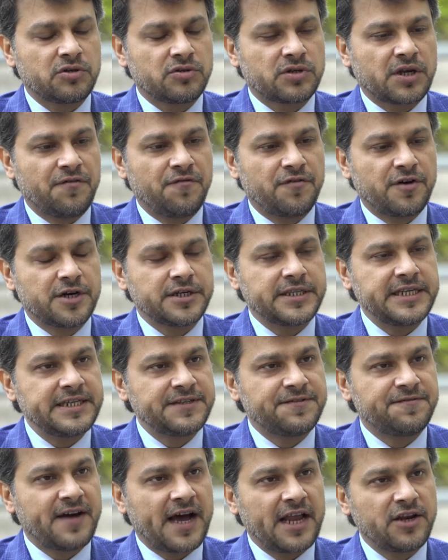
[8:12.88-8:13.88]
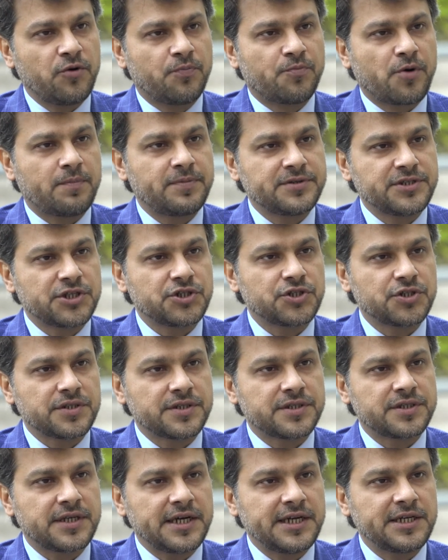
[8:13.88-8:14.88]
convert these value
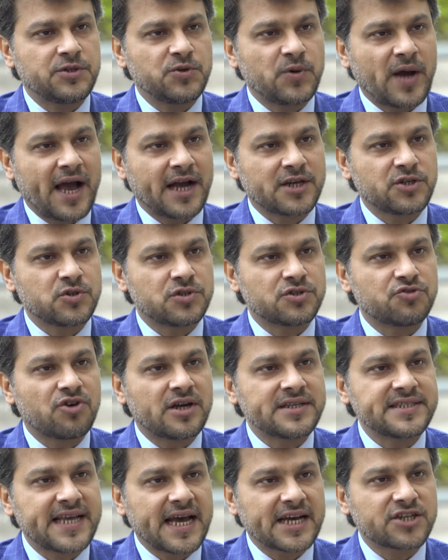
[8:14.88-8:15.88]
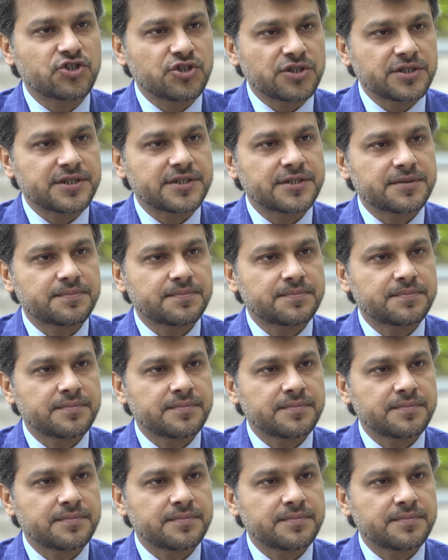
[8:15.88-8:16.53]
propositions into actual transactions,